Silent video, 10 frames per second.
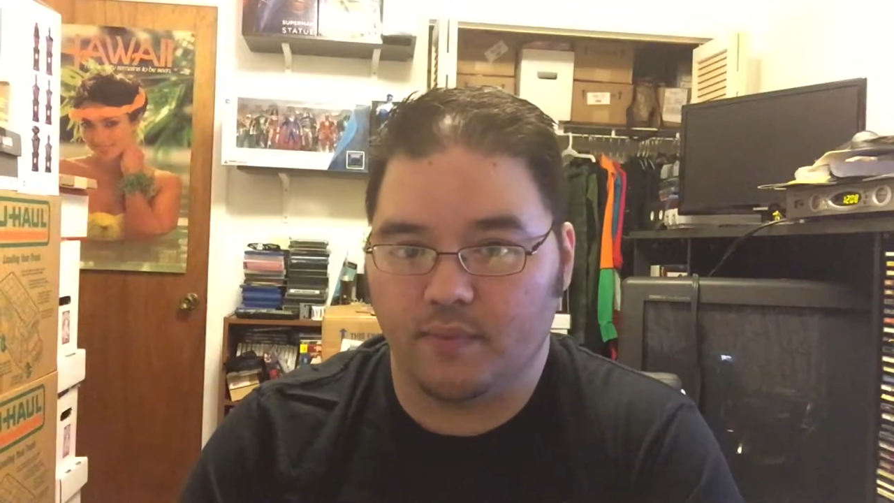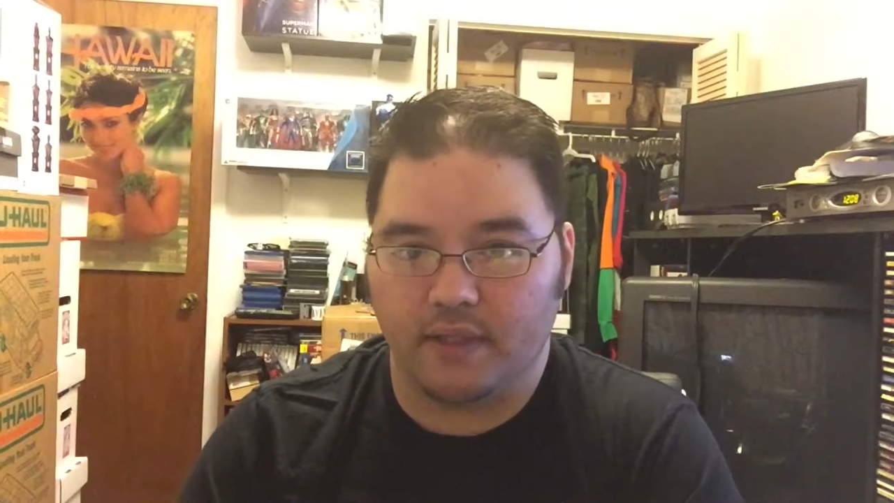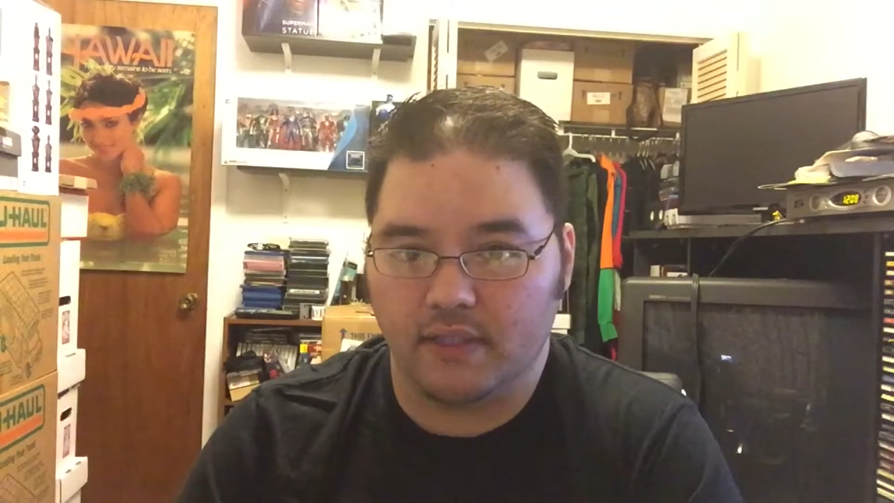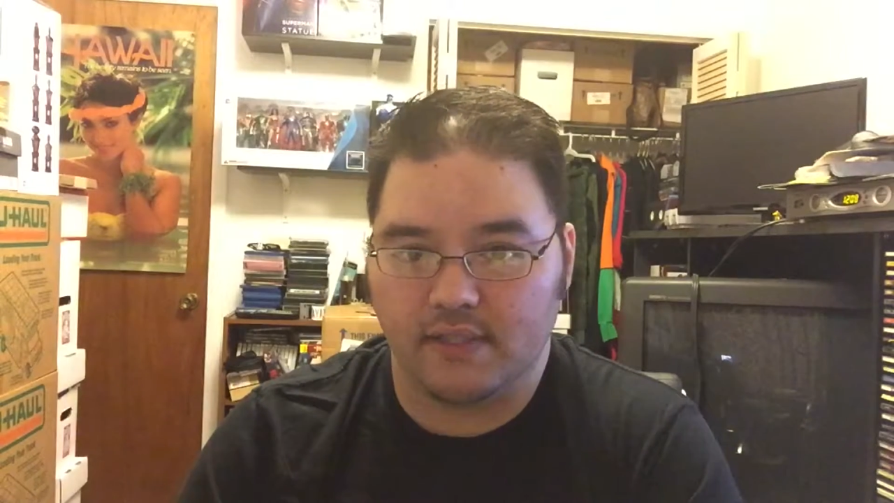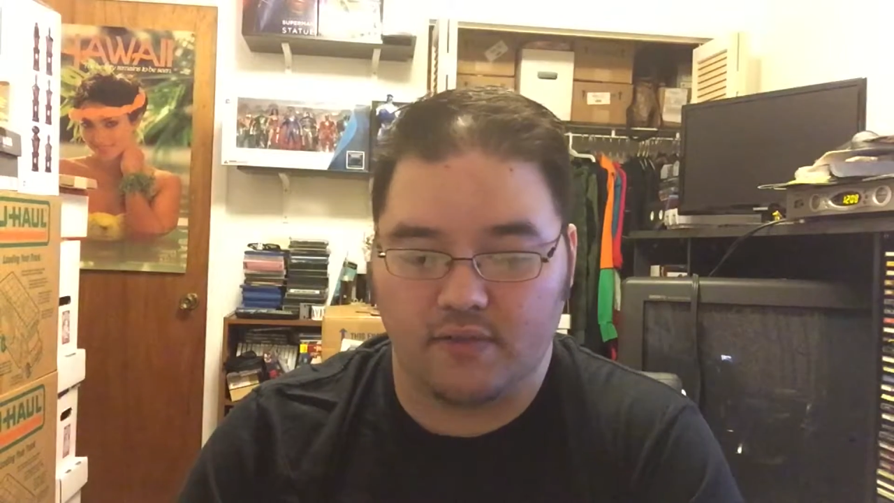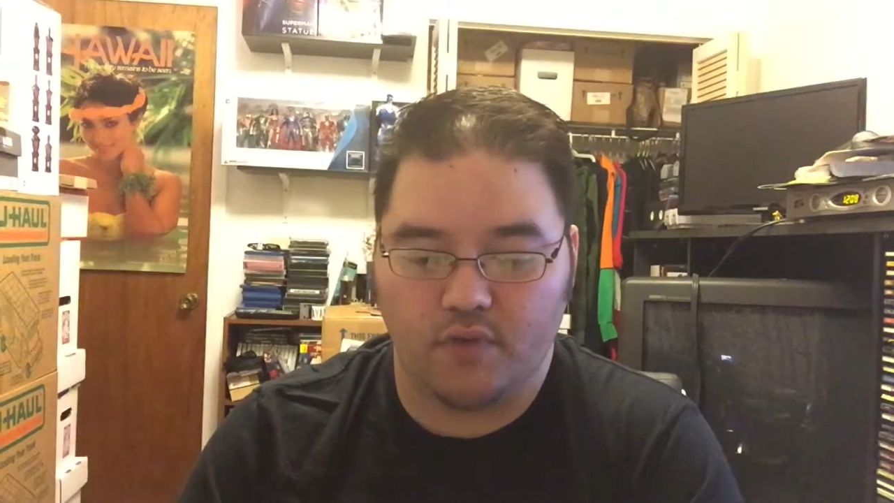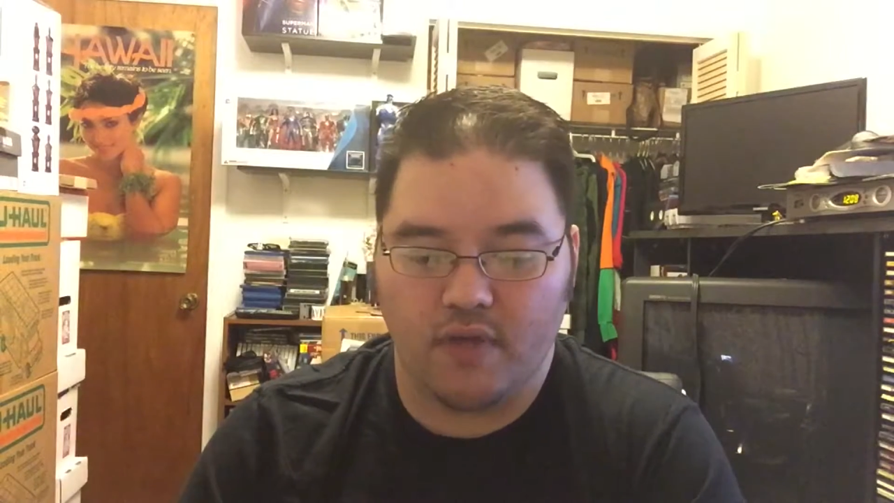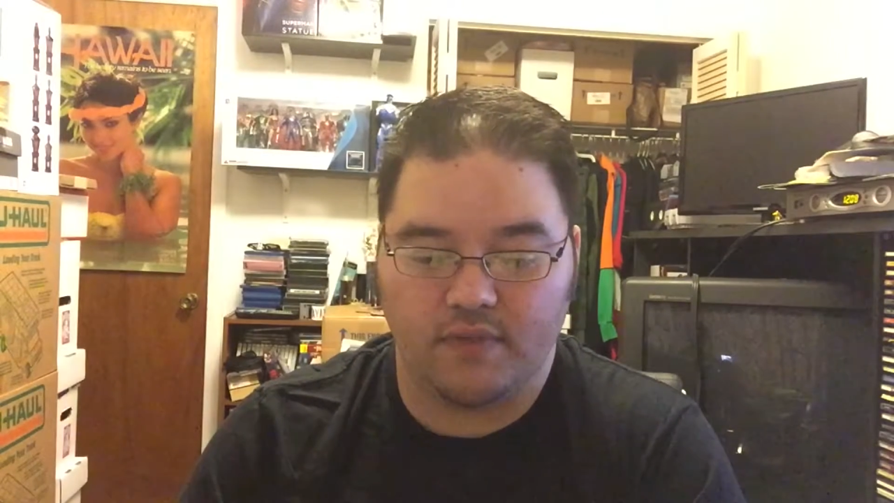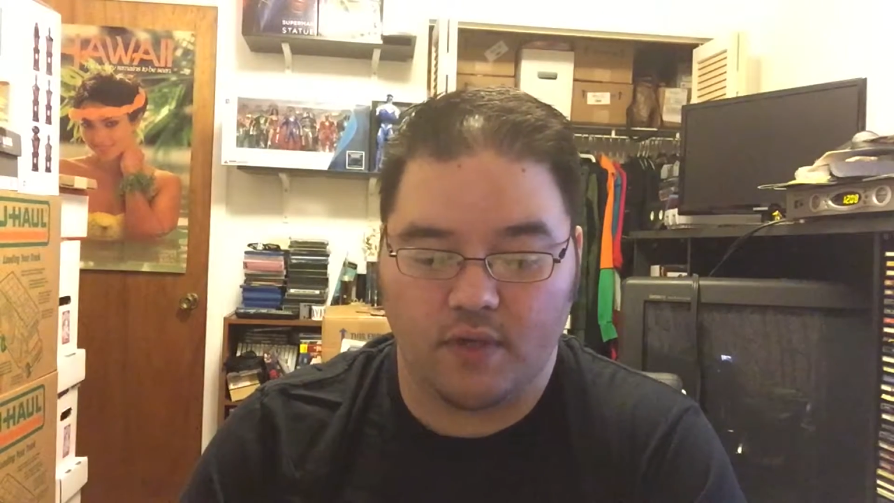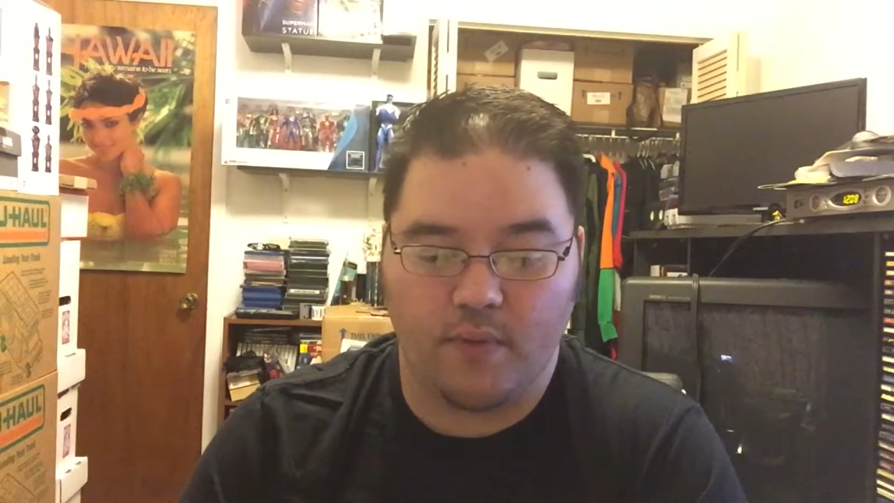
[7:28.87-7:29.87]
like, "Listen, if you
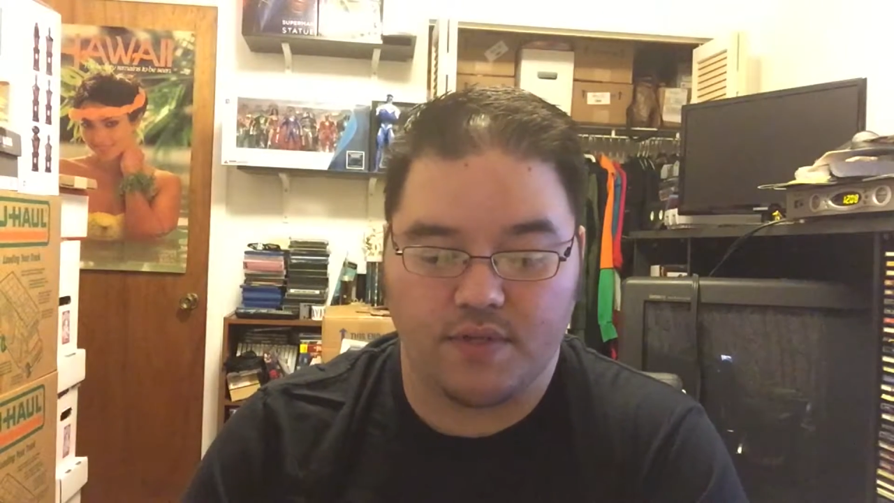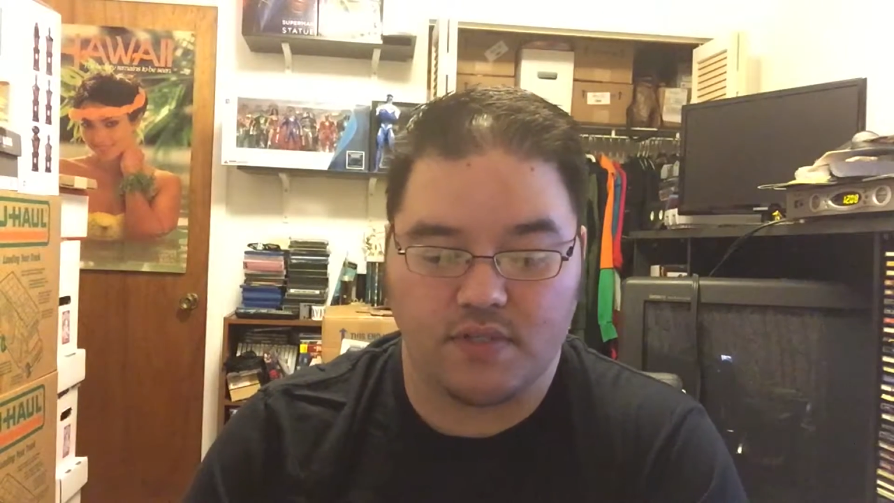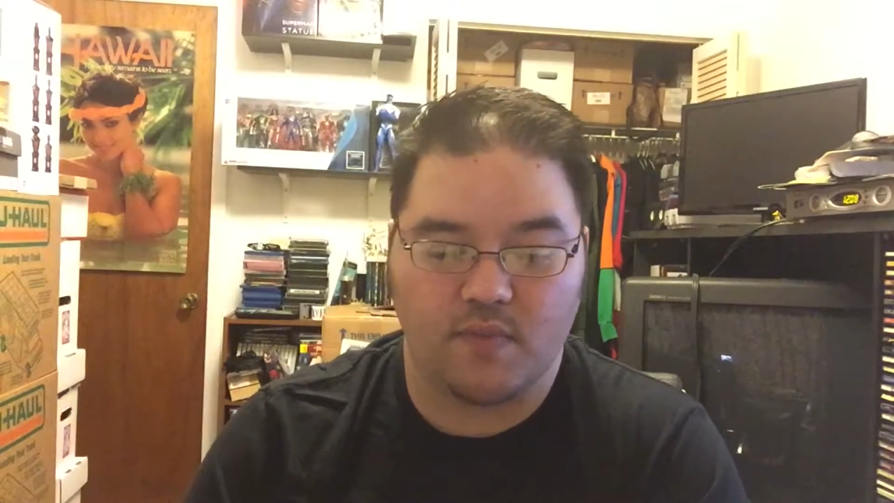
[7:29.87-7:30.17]
have any questions